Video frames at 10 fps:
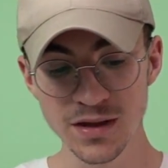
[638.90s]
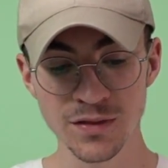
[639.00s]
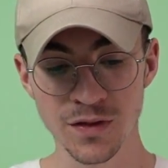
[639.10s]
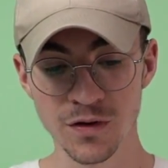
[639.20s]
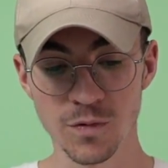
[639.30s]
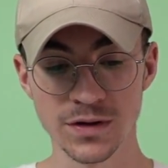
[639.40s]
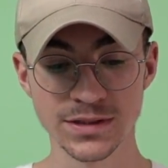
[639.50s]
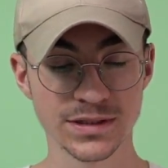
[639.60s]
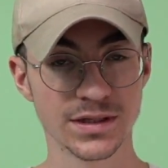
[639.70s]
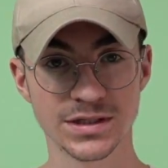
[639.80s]
than the
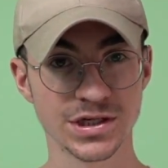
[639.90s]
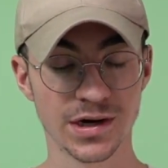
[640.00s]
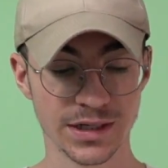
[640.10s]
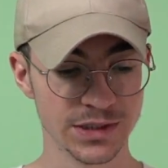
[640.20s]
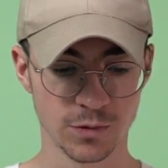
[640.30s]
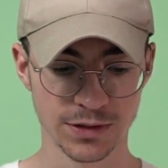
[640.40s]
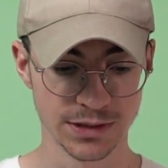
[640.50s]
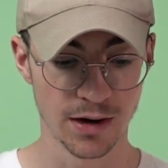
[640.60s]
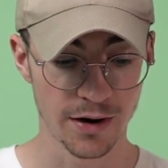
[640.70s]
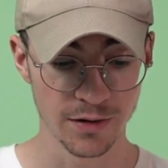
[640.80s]
ones, the Chinese ones
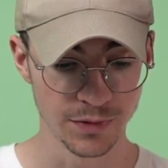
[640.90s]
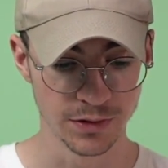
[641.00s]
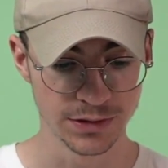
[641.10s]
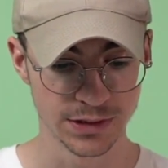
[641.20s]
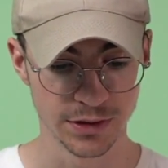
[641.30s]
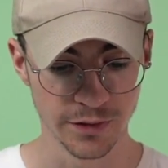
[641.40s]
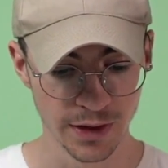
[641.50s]
that I'm used to.